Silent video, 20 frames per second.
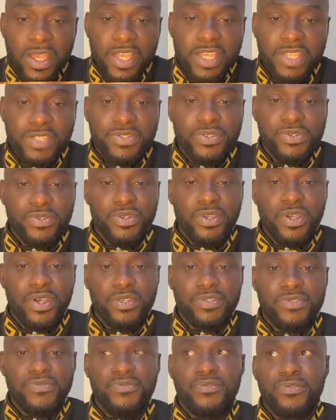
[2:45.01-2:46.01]
into
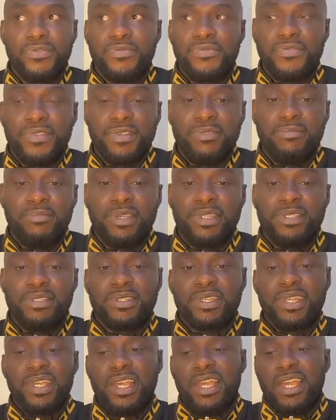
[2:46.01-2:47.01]
God's
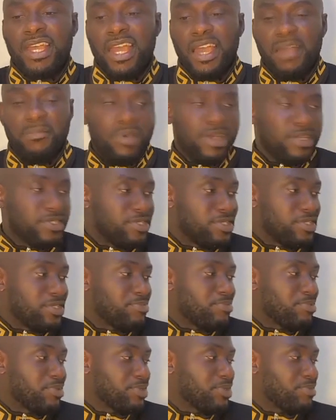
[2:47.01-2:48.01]
fulfillment about
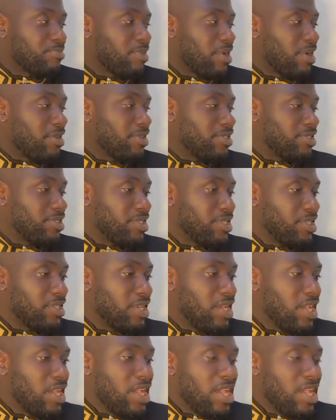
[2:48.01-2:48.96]
his prosperity